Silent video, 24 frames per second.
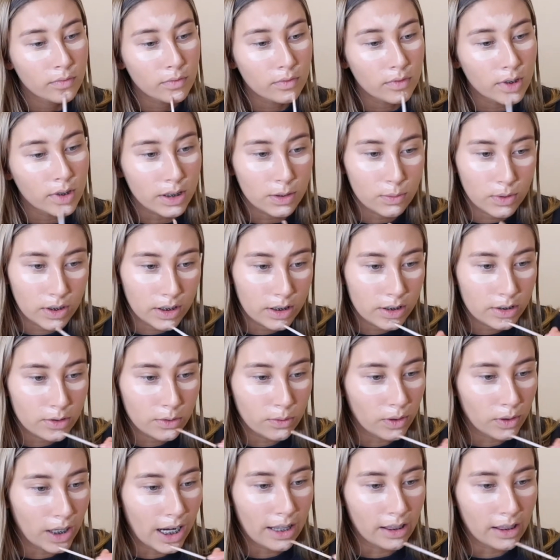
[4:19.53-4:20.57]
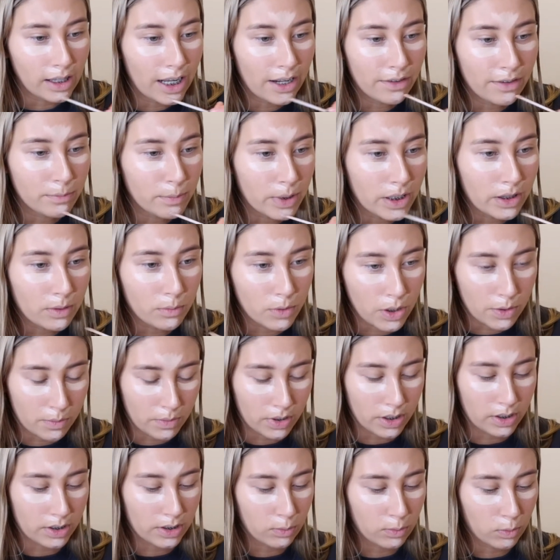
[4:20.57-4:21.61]
This one is quite light for me at the
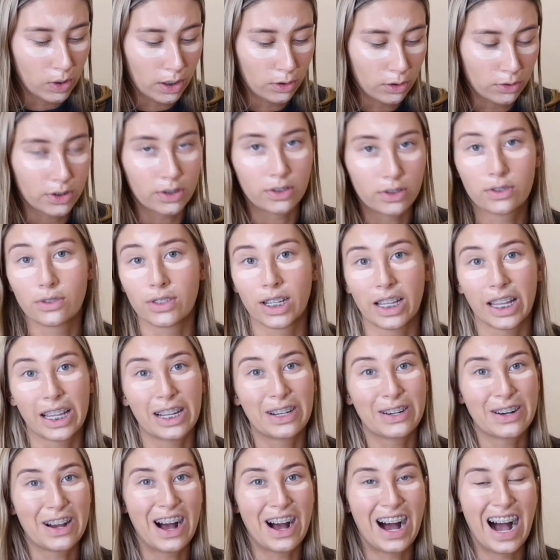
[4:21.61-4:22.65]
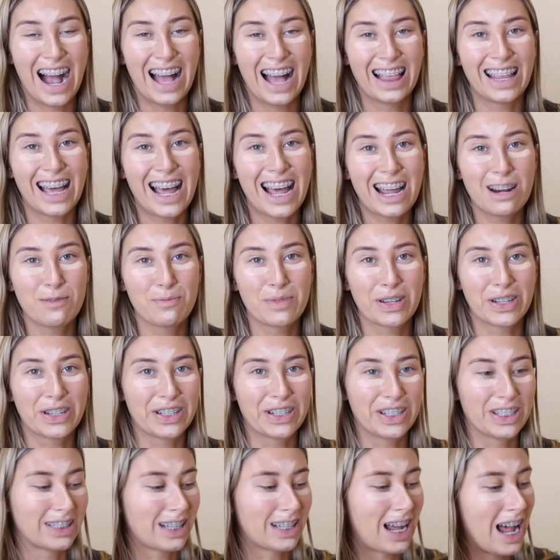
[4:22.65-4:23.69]
moment as well, so it's really going to highlight
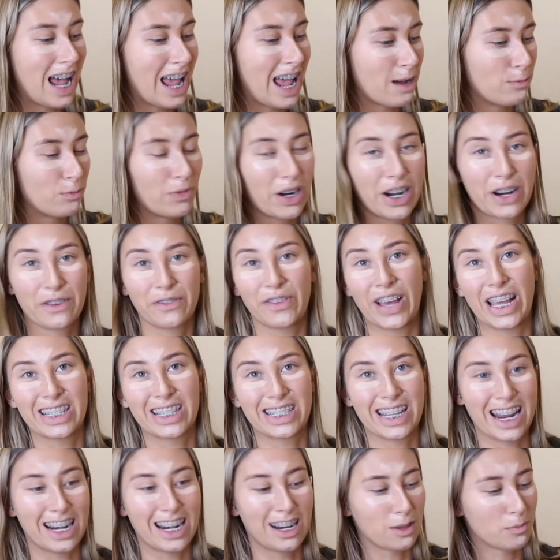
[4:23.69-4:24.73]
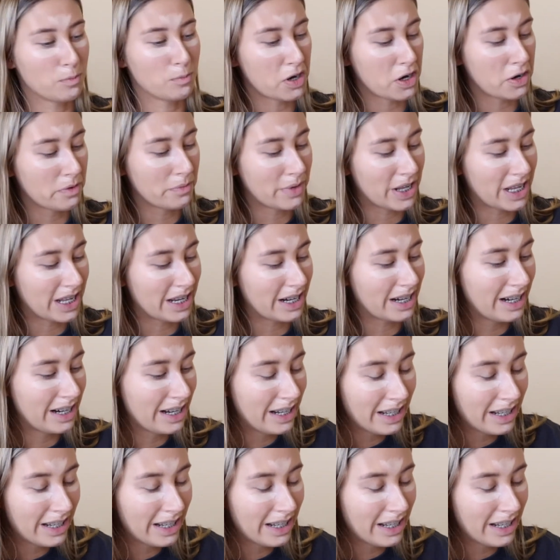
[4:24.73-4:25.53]
because I am wearing fake tan at the moment.